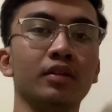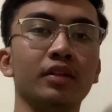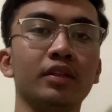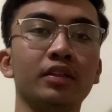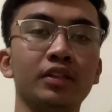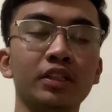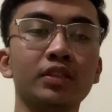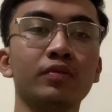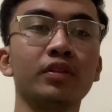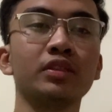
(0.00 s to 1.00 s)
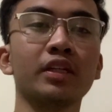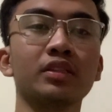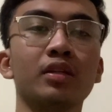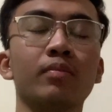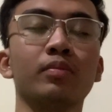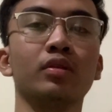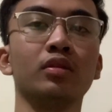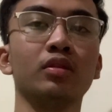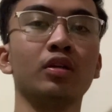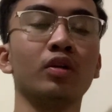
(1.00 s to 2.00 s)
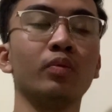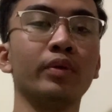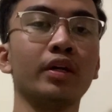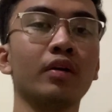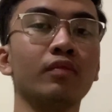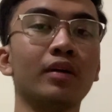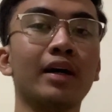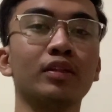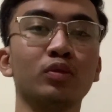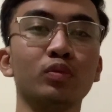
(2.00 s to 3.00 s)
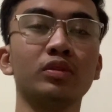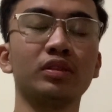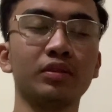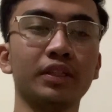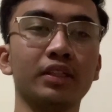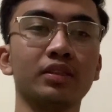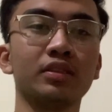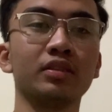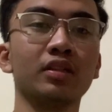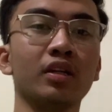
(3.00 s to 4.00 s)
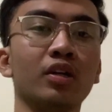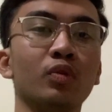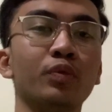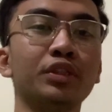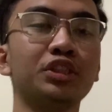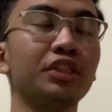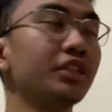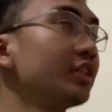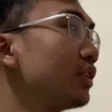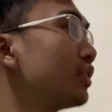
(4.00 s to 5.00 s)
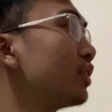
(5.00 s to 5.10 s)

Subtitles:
In this first example, we have two strings, which is